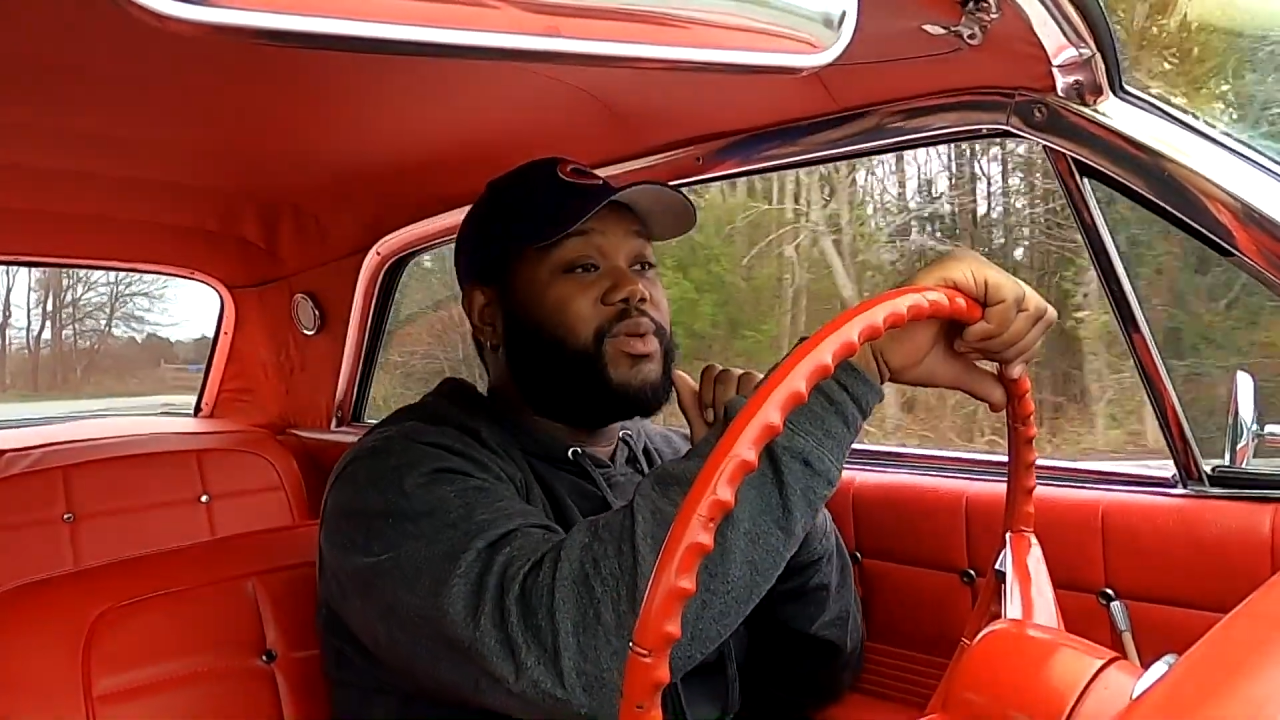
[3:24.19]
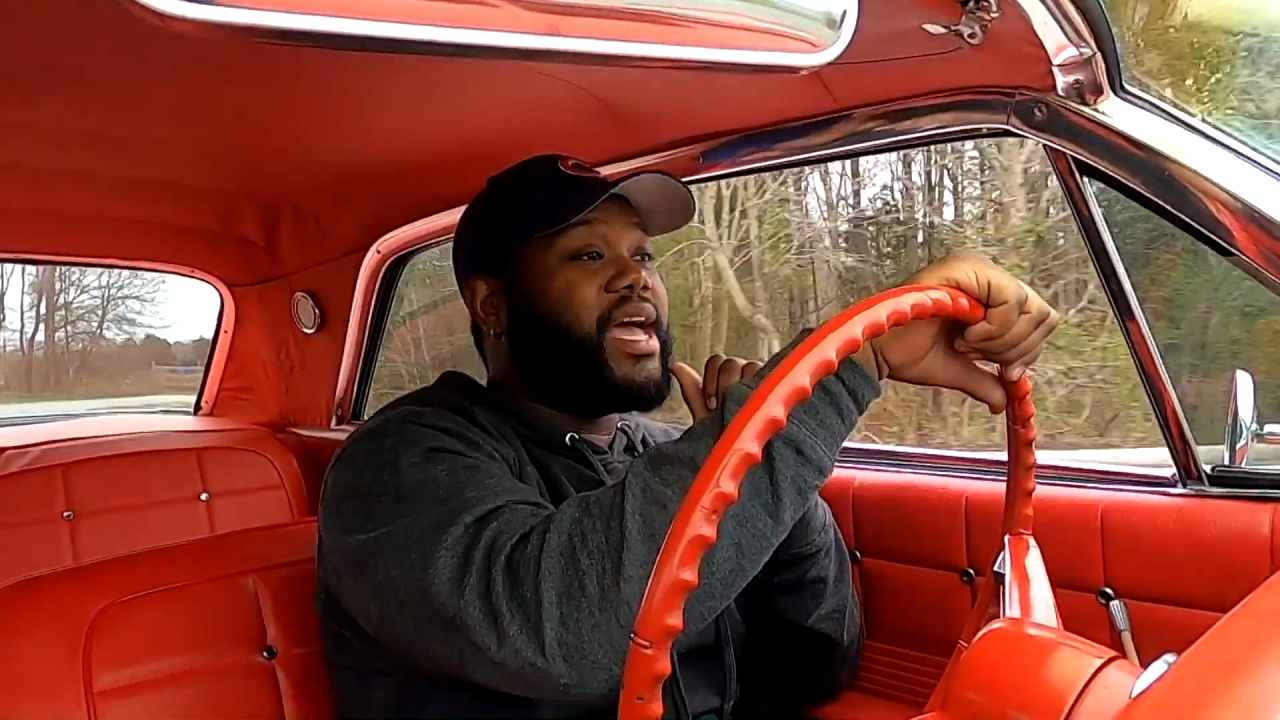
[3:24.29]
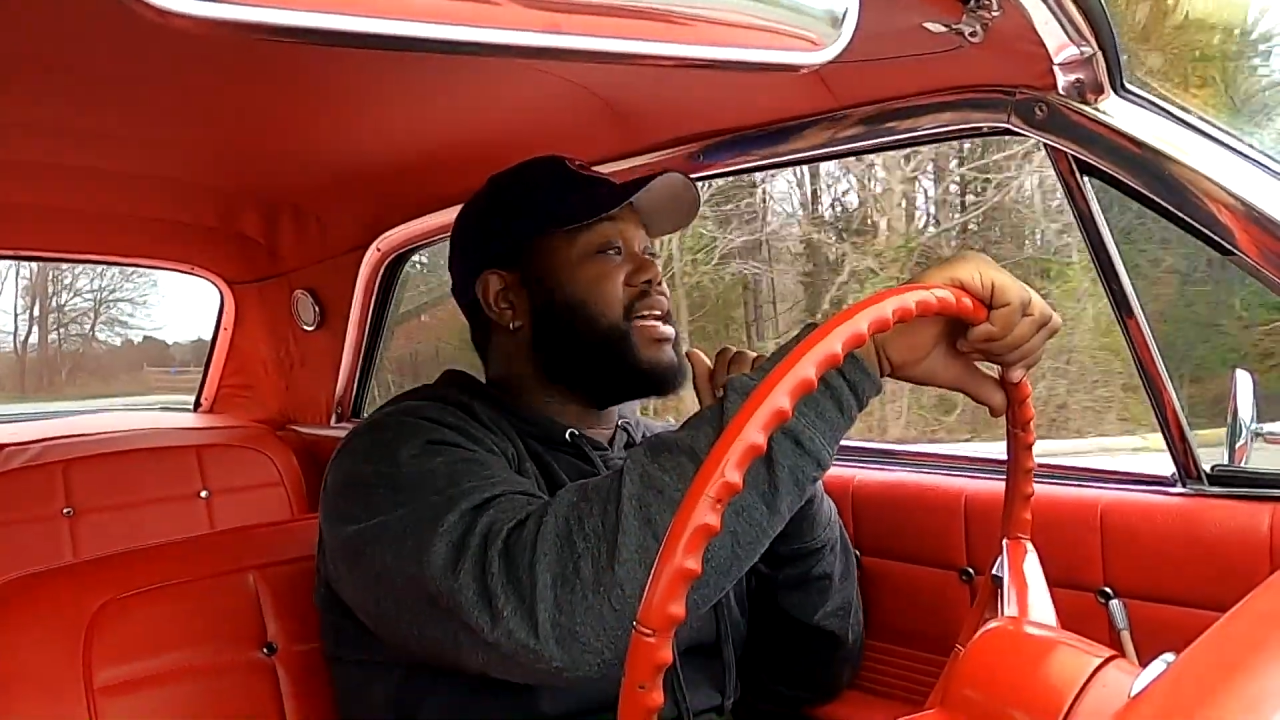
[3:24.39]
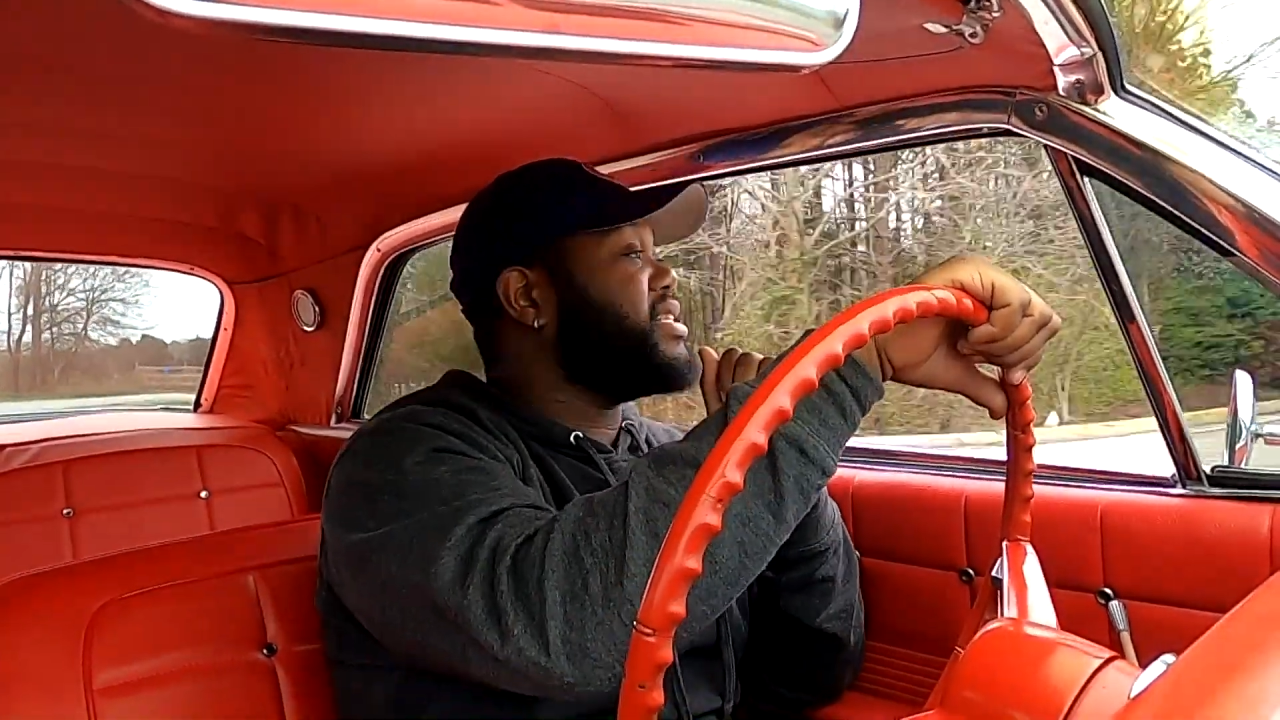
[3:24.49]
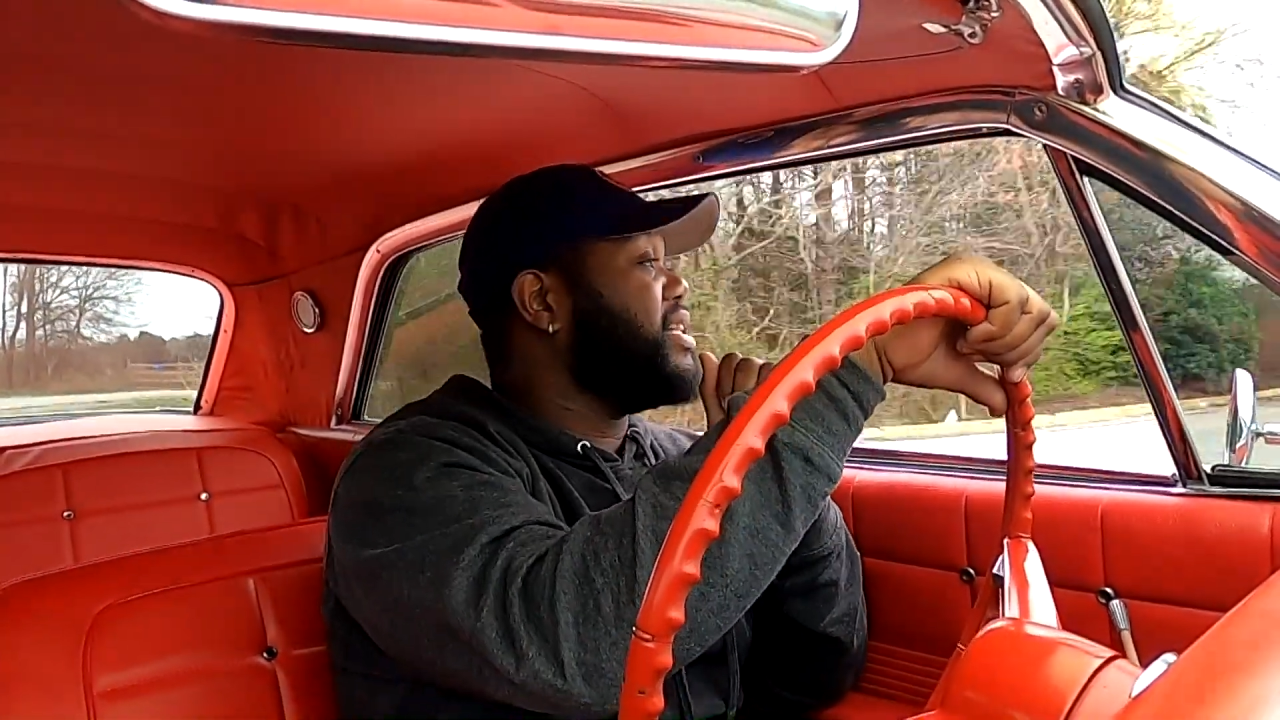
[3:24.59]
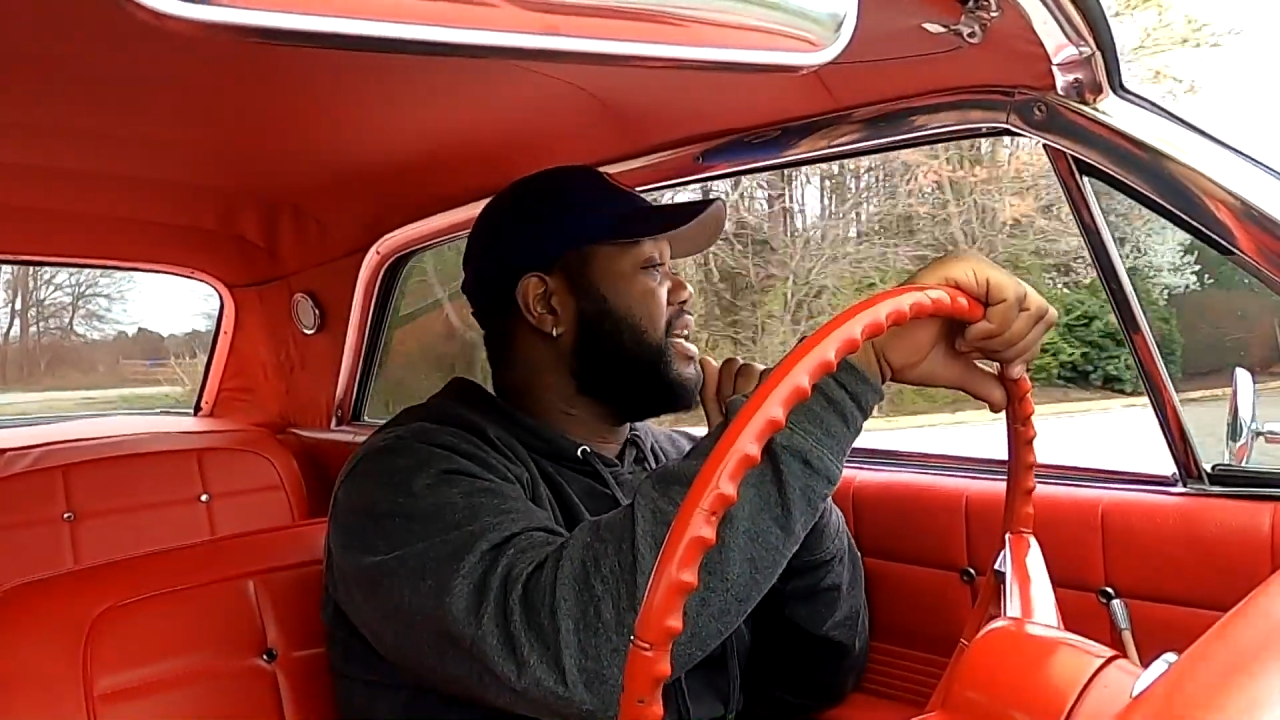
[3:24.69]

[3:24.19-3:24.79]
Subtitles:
guys can